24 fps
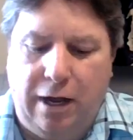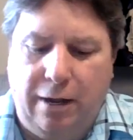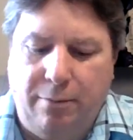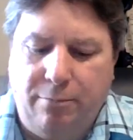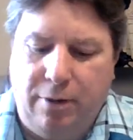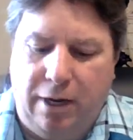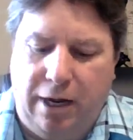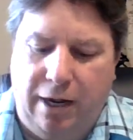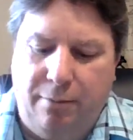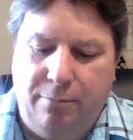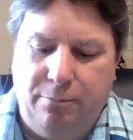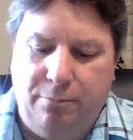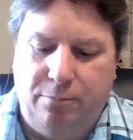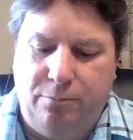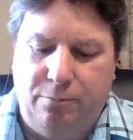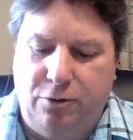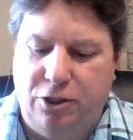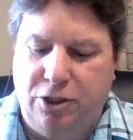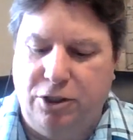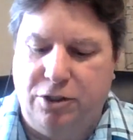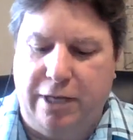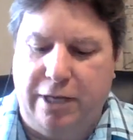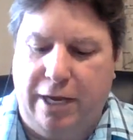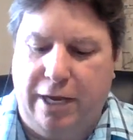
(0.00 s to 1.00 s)
I'm
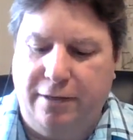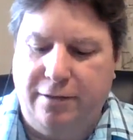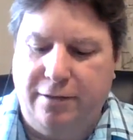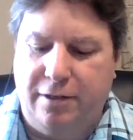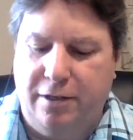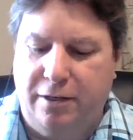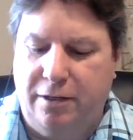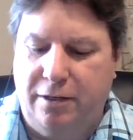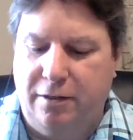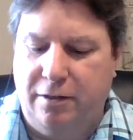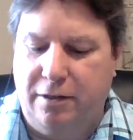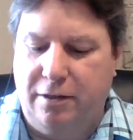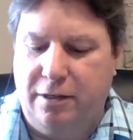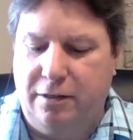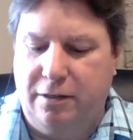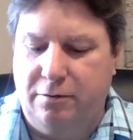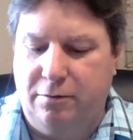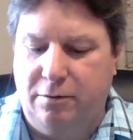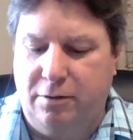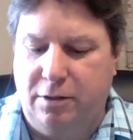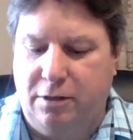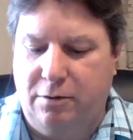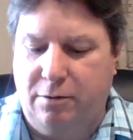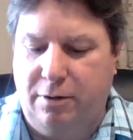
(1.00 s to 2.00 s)
just asking
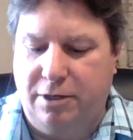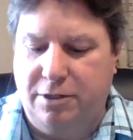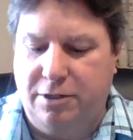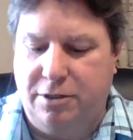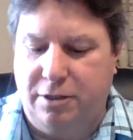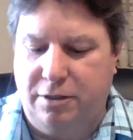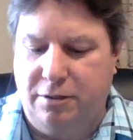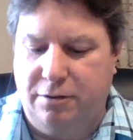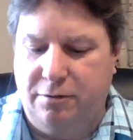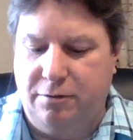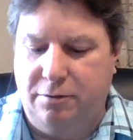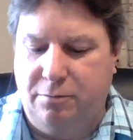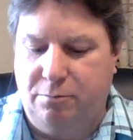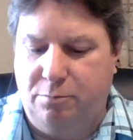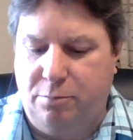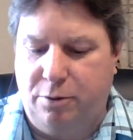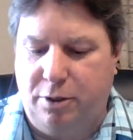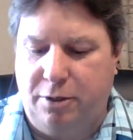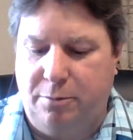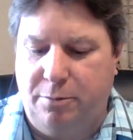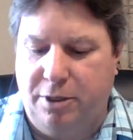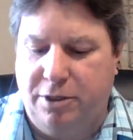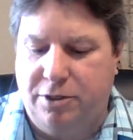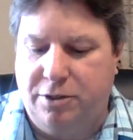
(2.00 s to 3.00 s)
the question
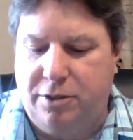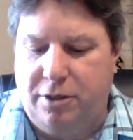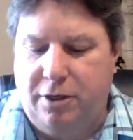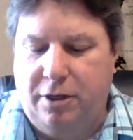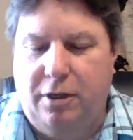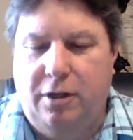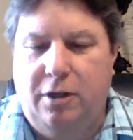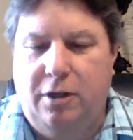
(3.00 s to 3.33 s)
pretty much.